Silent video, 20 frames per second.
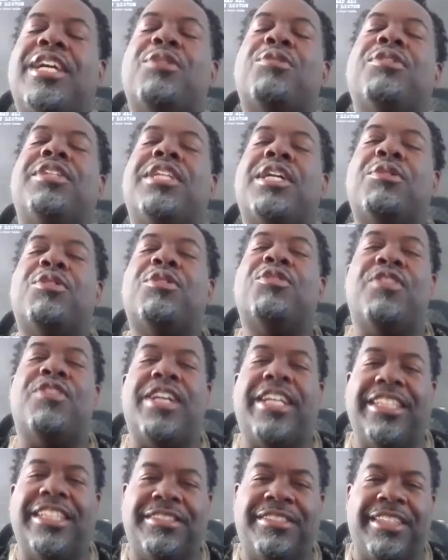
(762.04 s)
there were
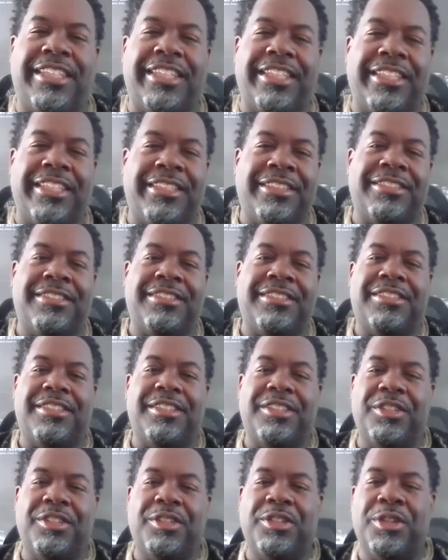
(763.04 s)
funny scenes.
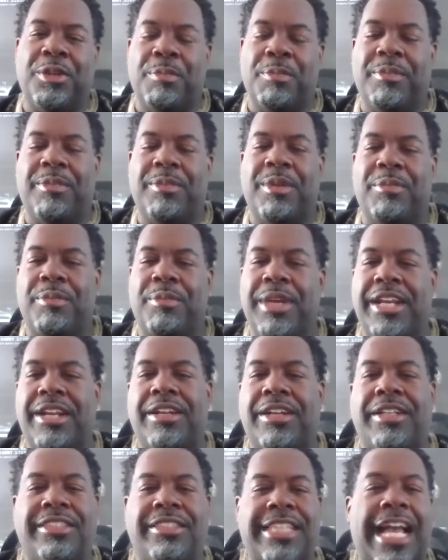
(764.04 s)
The
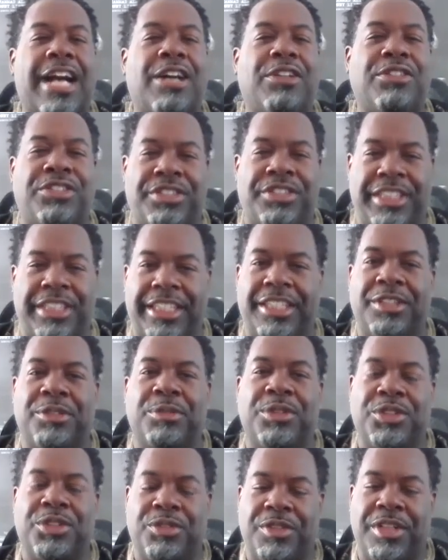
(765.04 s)
Mary's house
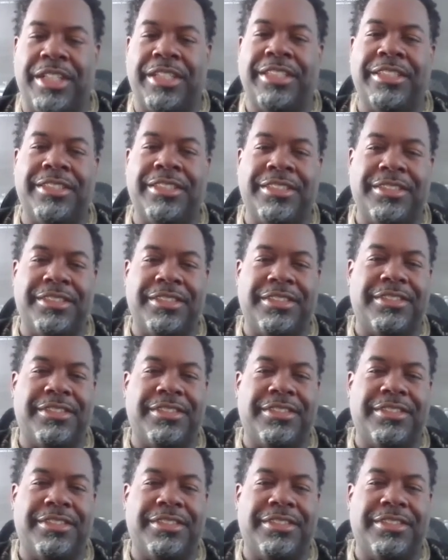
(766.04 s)
scene was funny.